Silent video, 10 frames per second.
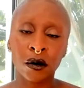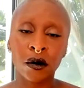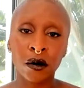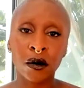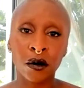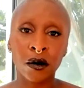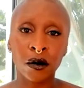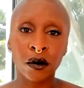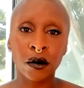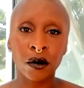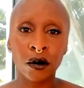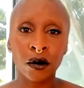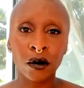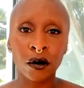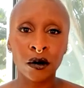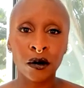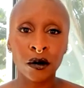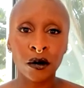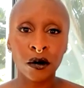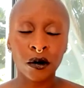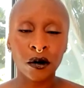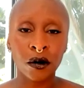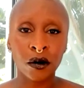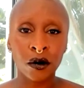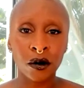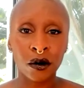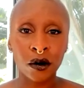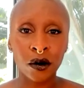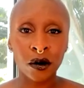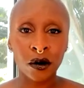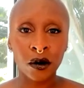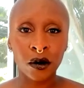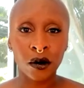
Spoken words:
(not speaking)